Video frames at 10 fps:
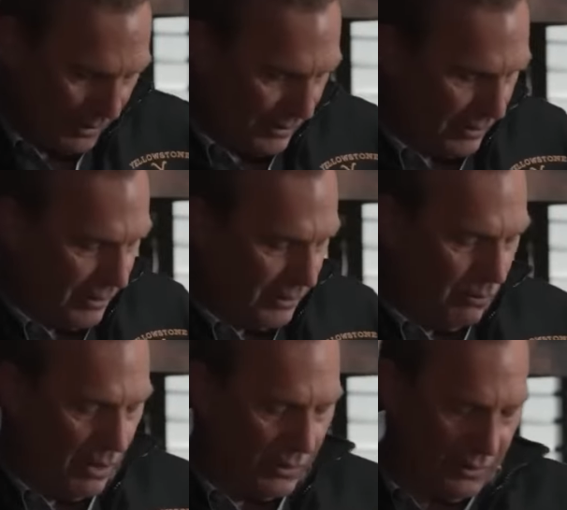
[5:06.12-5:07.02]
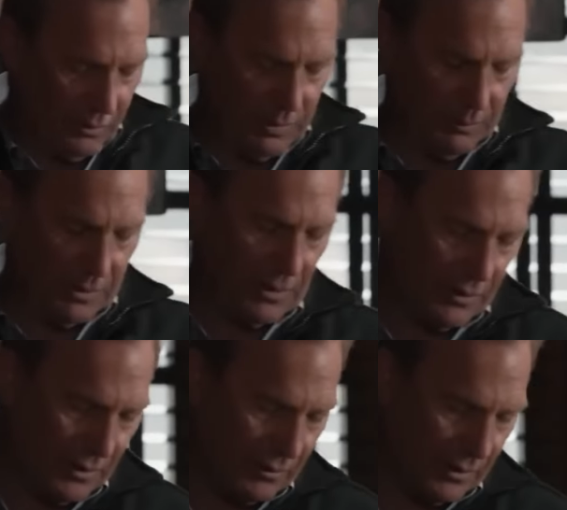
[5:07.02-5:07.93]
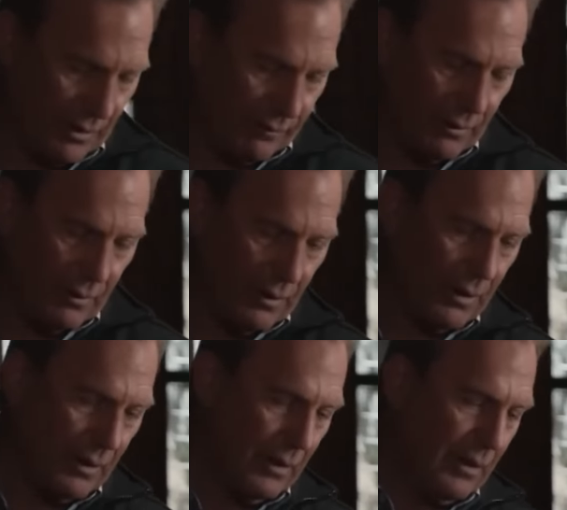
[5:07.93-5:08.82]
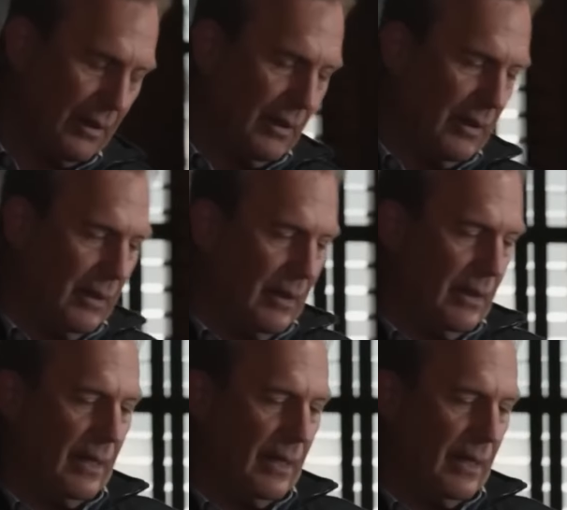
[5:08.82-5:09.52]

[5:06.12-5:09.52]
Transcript: commit to a new creative challenge, rather